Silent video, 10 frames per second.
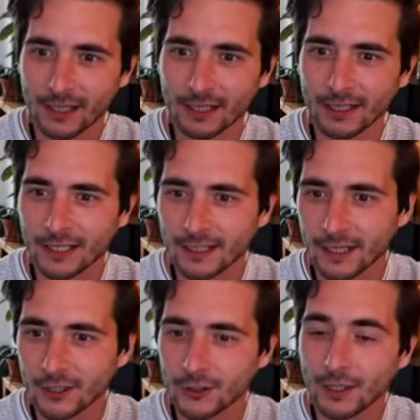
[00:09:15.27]
And in this
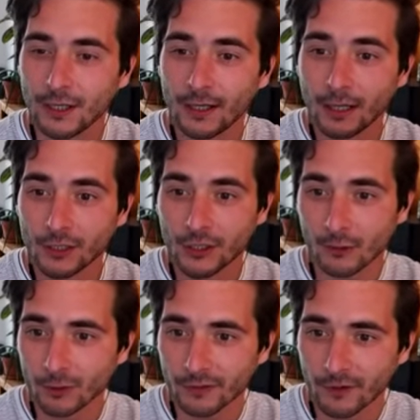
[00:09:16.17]
case,
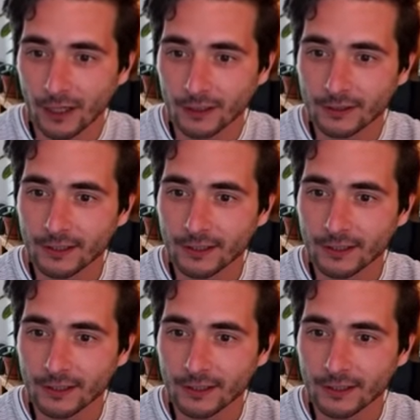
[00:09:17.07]
generative art